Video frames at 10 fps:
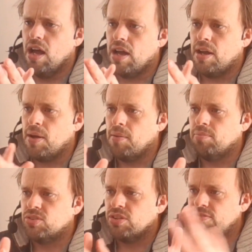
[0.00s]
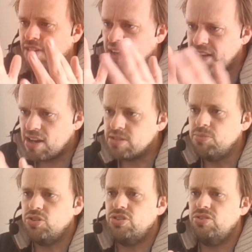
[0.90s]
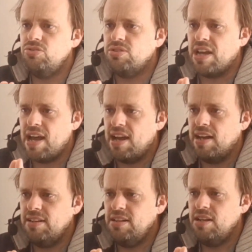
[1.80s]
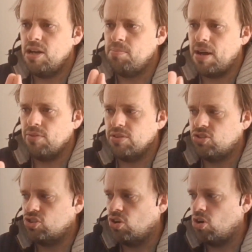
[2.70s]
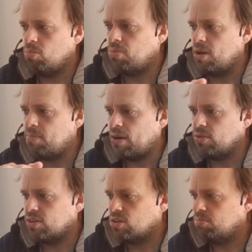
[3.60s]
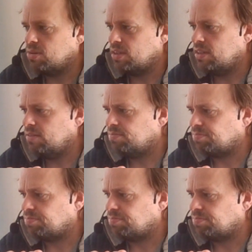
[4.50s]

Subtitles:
So find out as much as you can about the job, about the company.